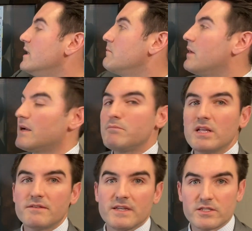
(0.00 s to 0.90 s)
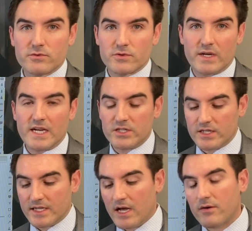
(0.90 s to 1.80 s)
My blood vessels are
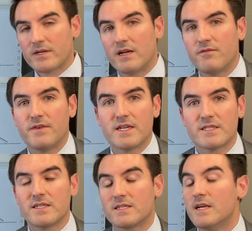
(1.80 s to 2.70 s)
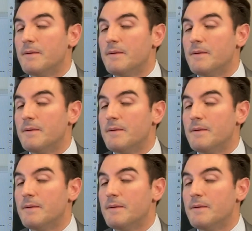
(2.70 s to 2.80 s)
aging. How can I fix this?